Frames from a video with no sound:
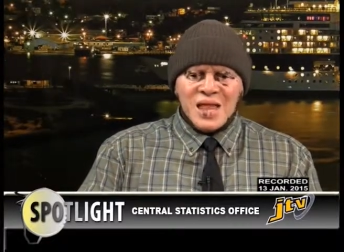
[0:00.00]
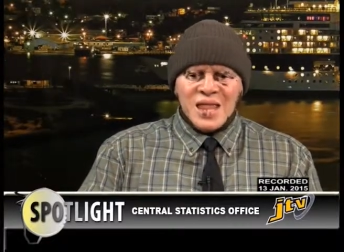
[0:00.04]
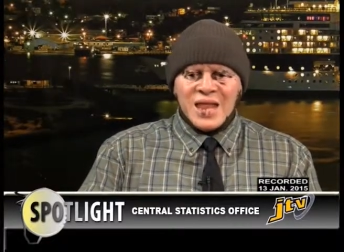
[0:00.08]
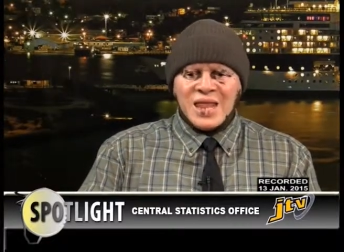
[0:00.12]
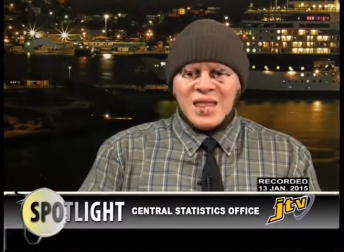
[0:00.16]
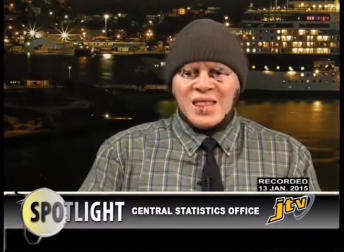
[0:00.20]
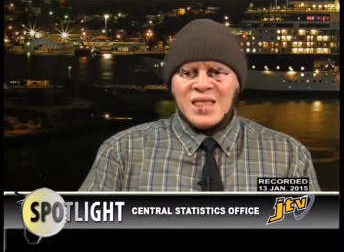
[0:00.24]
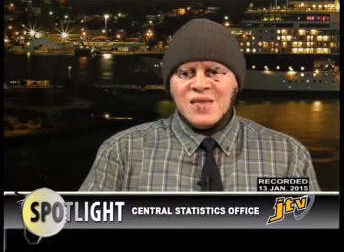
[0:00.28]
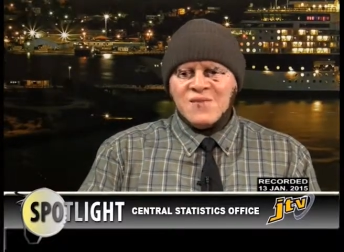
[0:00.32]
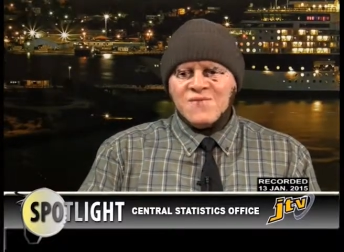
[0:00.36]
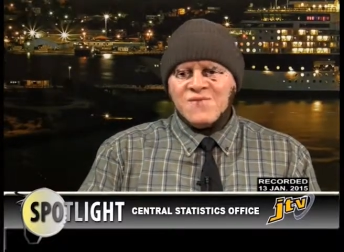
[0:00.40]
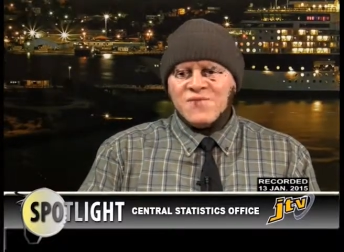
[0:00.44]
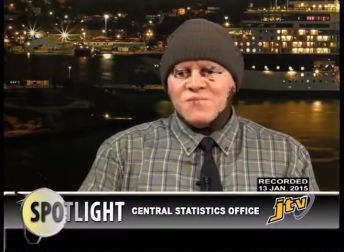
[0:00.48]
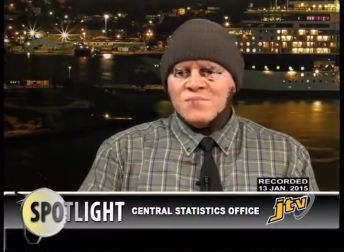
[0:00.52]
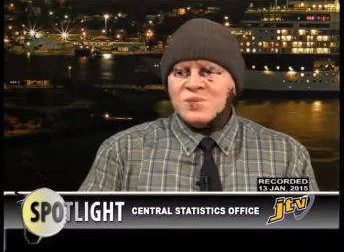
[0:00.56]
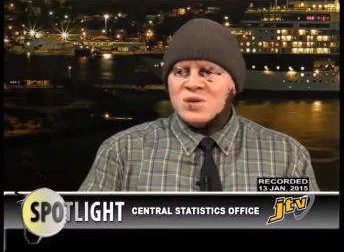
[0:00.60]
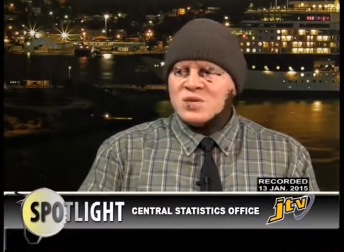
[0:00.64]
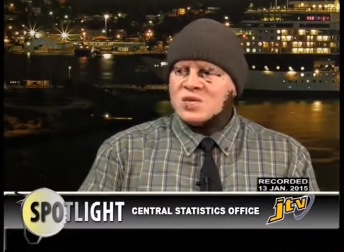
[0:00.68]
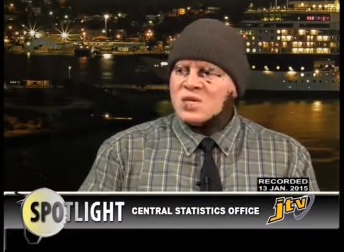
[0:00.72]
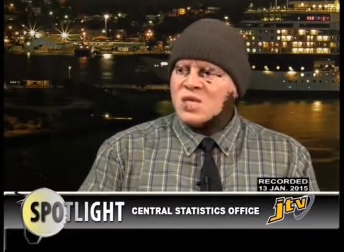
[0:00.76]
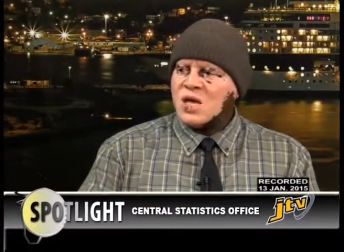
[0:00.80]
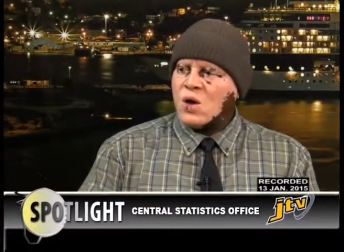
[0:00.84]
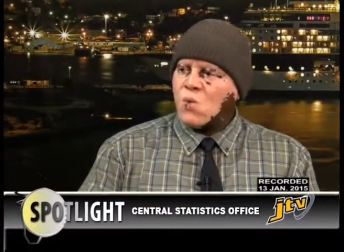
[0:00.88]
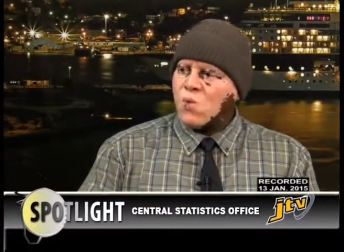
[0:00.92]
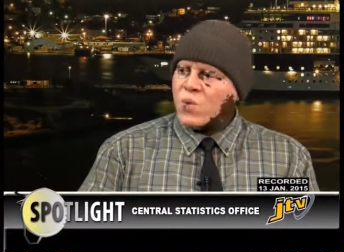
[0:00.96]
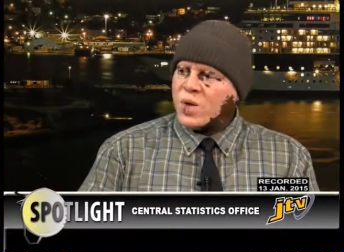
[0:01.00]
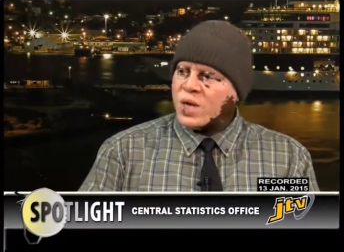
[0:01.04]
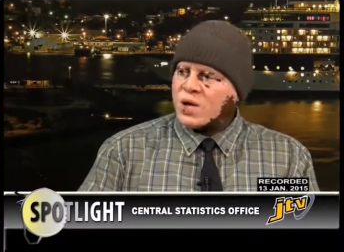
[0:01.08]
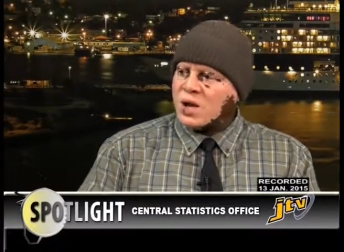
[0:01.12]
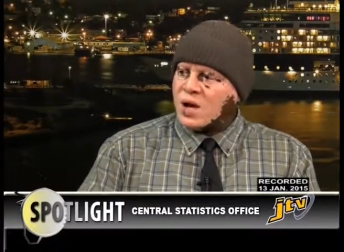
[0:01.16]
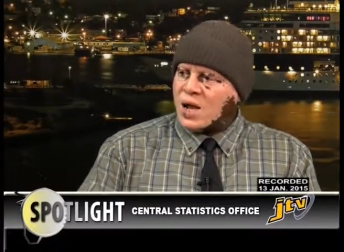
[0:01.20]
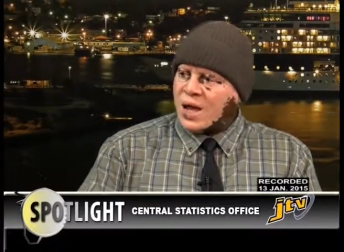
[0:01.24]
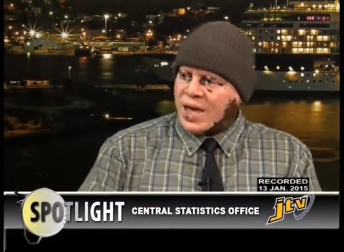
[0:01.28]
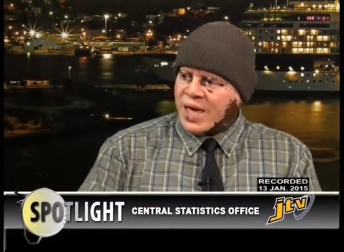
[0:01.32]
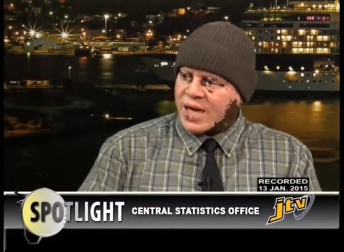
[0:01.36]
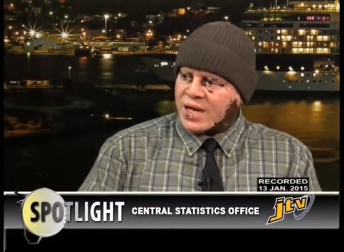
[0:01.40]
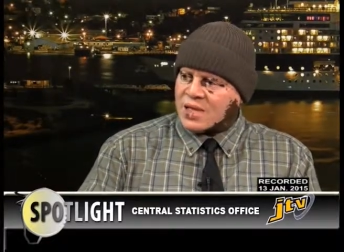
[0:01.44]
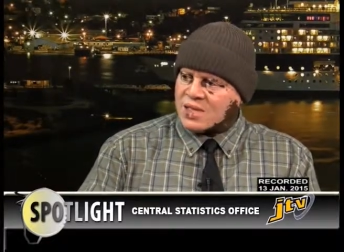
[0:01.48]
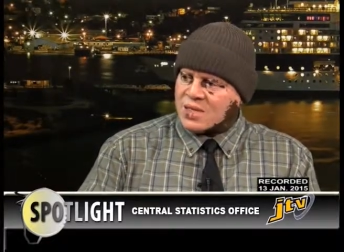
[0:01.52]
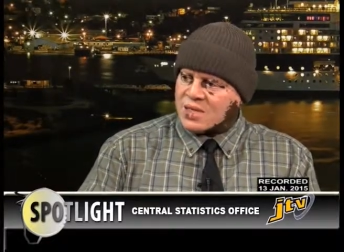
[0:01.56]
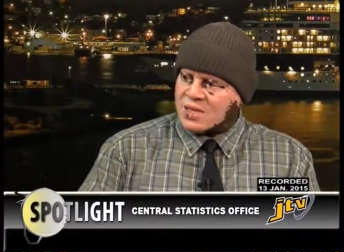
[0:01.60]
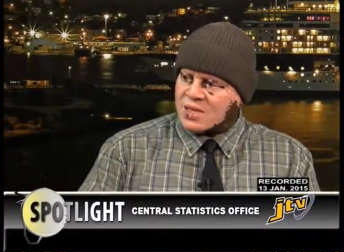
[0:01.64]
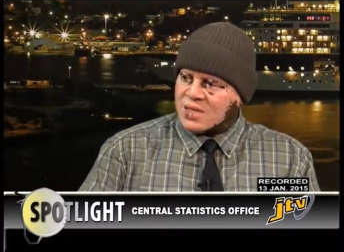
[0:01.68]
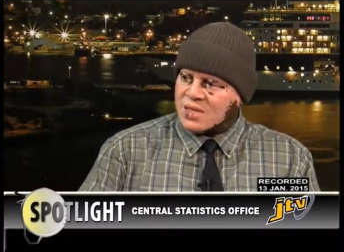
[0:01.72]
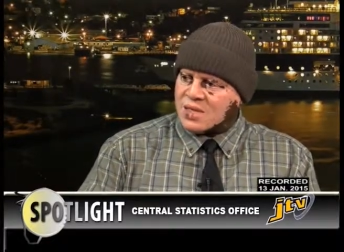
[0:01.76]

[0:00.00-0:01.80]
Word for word: lot of the information that we collect,